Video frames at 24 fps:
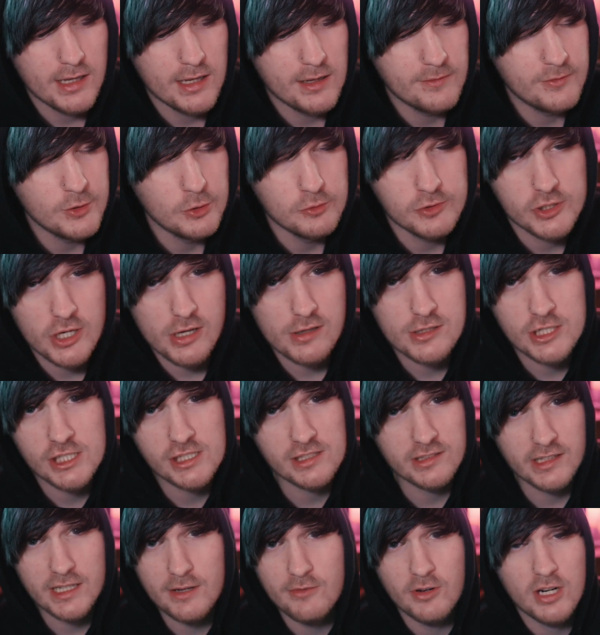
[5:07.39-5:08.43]
If you
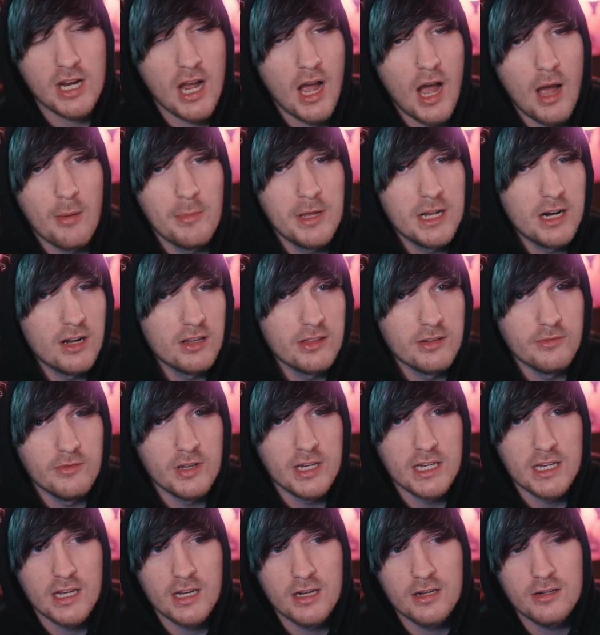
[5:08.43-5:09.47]
just leave a comment on the
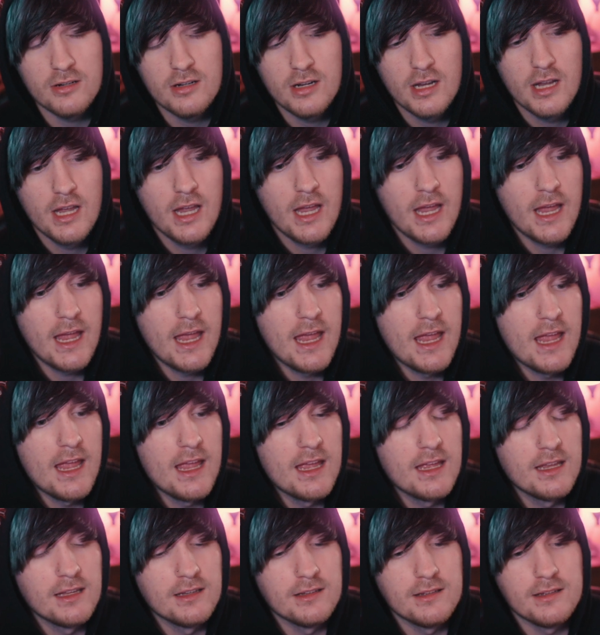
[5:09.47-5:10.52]
video,
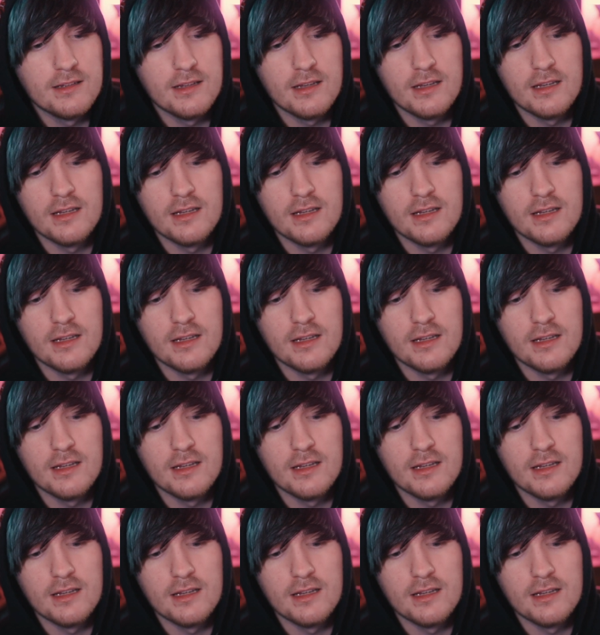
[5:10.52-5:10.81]
and